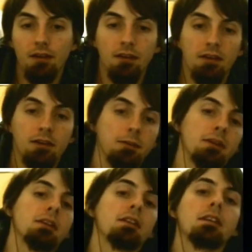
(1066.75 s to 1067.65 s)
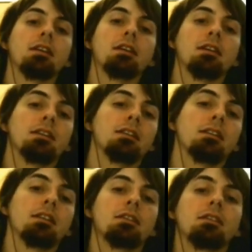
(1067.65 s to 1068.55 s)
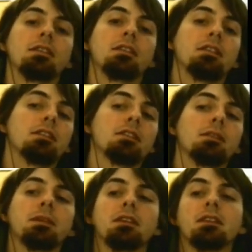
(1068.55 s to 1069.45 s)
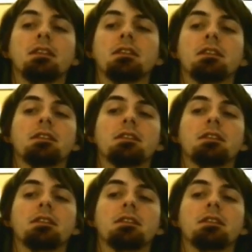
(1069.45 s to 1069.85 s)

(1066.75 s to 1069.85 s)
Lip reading: Oh, my God. I just eat so many of these.